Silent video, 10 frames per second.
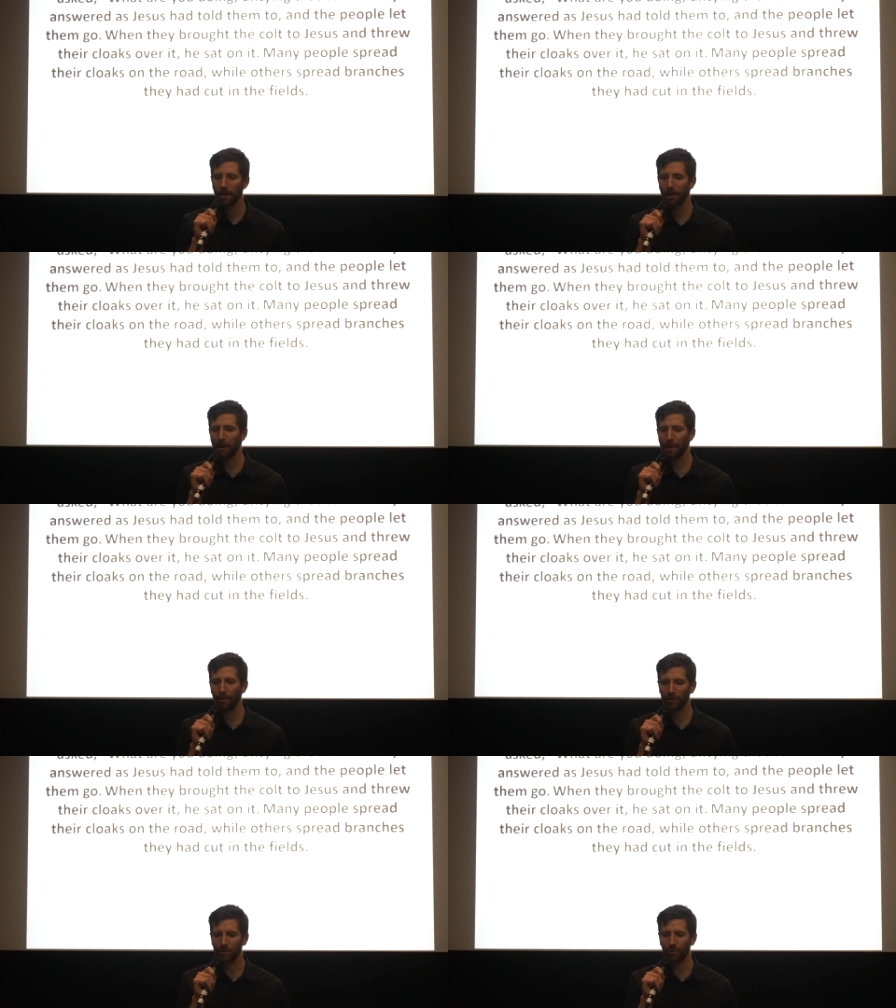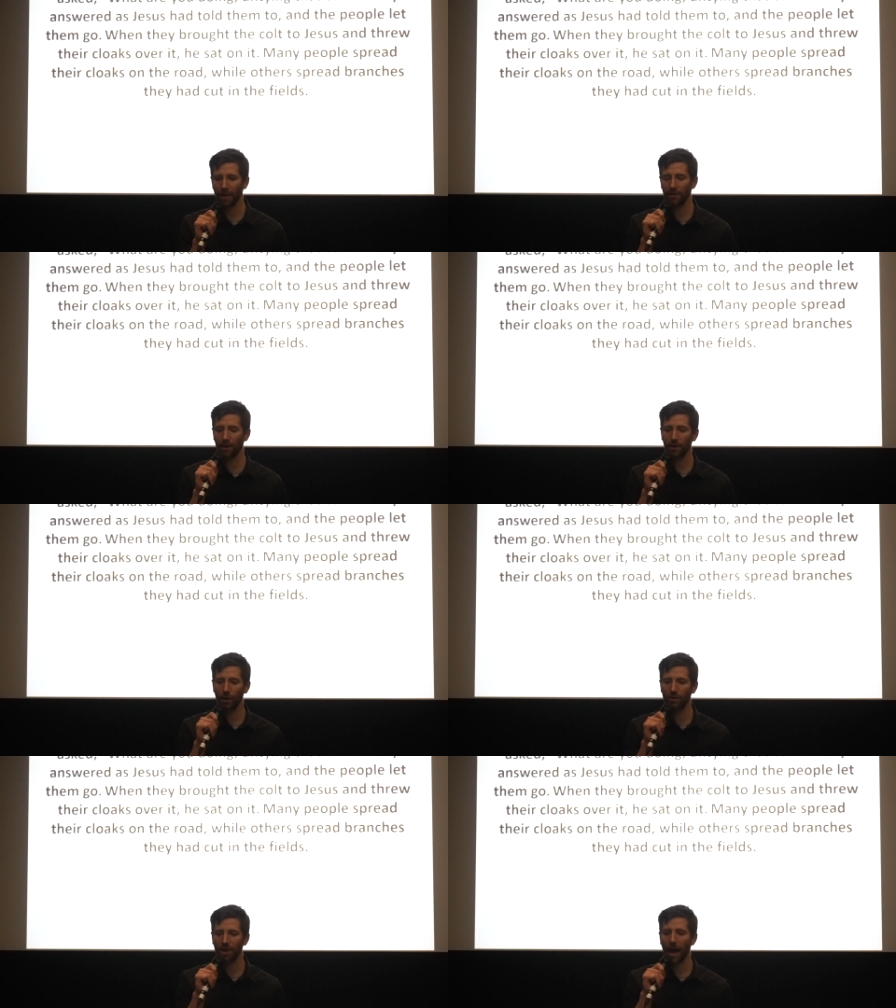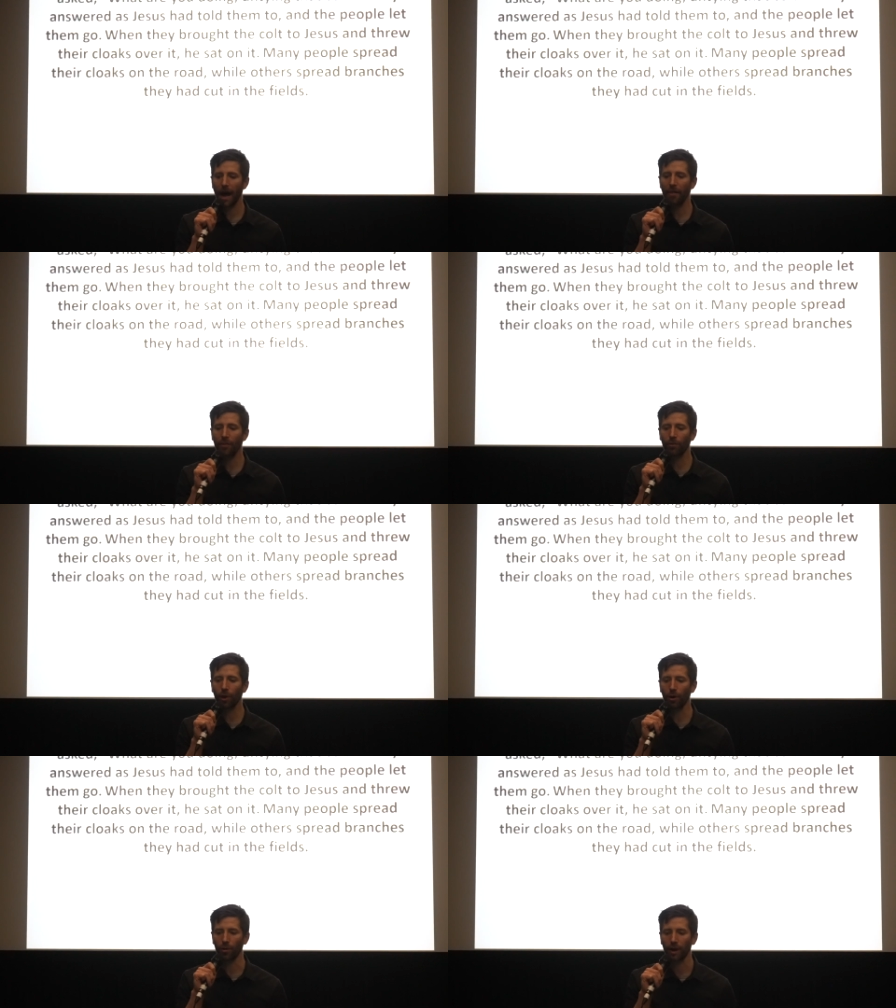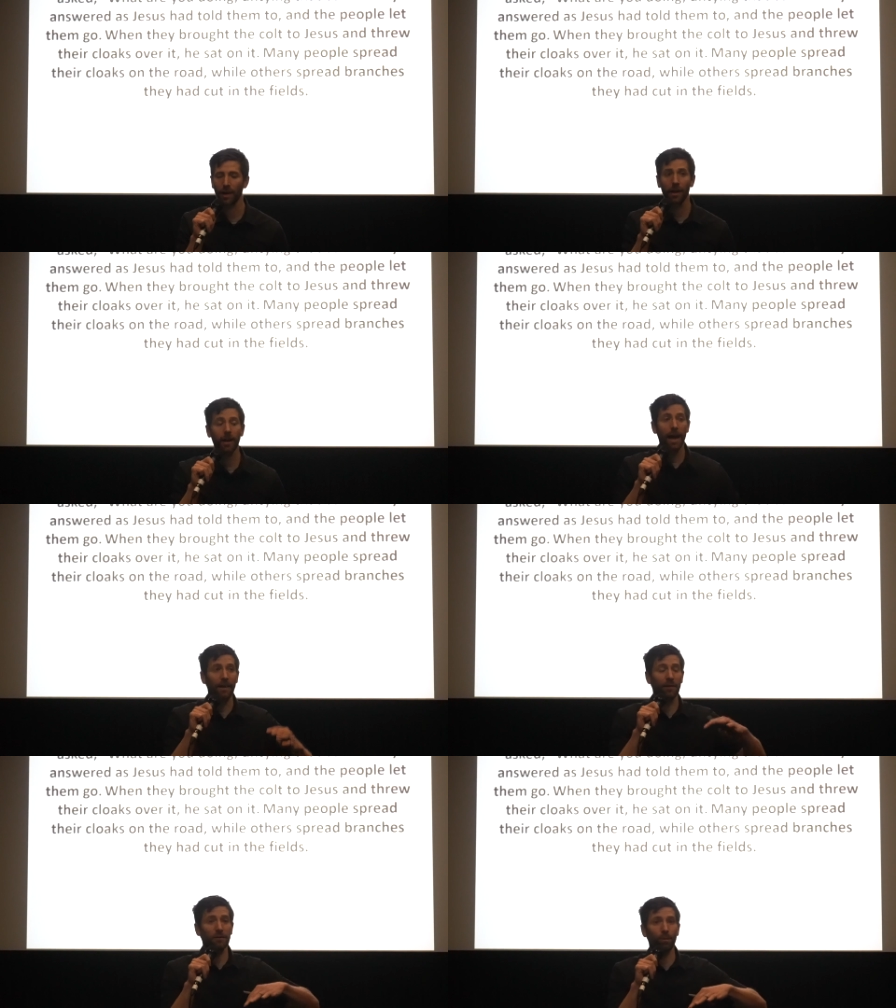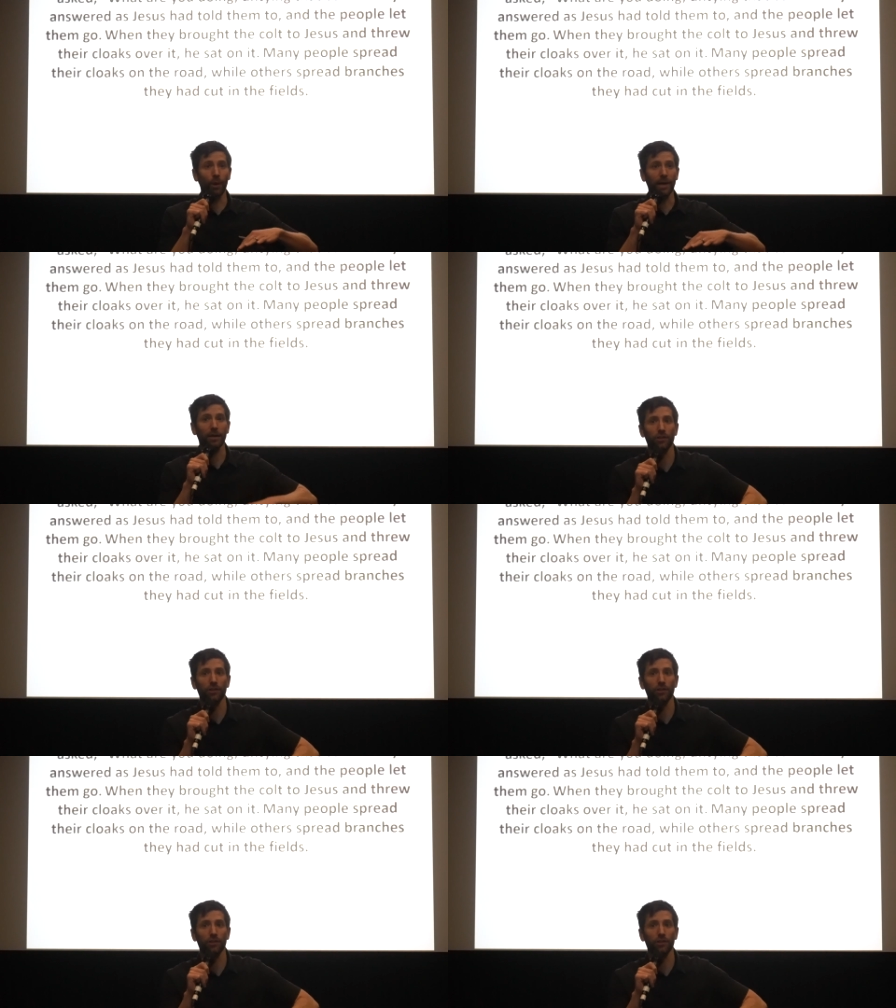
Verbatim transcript: Many people spread their cloaks on the road. At this point,